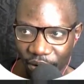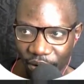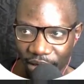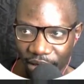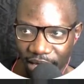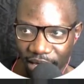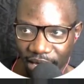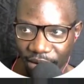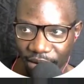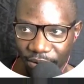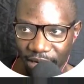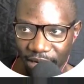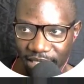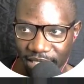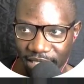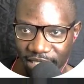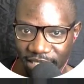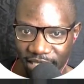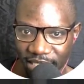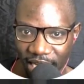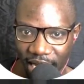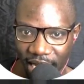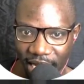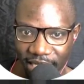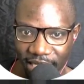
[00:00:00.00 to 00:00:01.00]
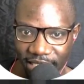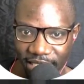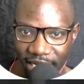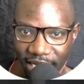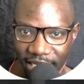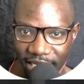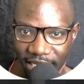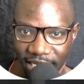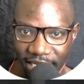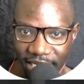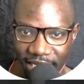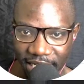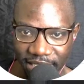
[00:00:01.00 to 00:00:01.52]
Here we can just add an
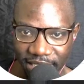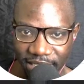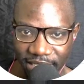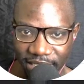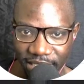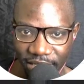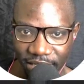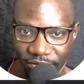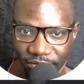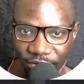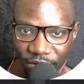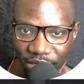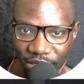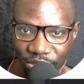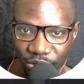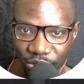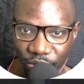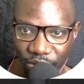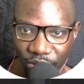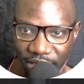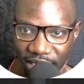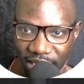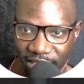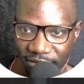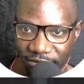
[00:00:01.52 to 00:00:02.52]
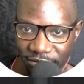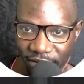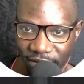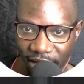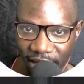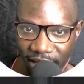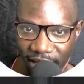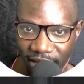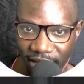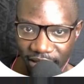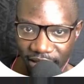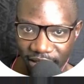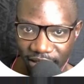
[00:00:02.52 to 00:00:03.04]
index. If you want to create a
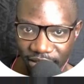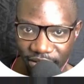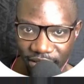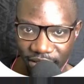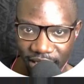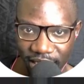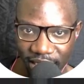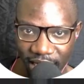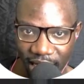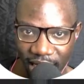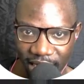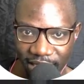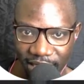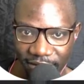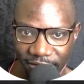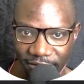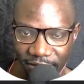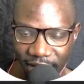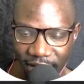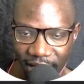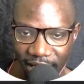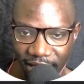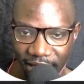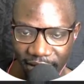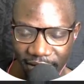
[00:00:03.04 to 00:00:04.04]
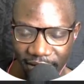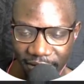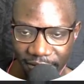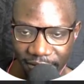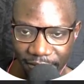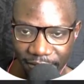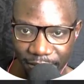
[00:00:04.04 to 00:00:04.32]
file, you can add a file.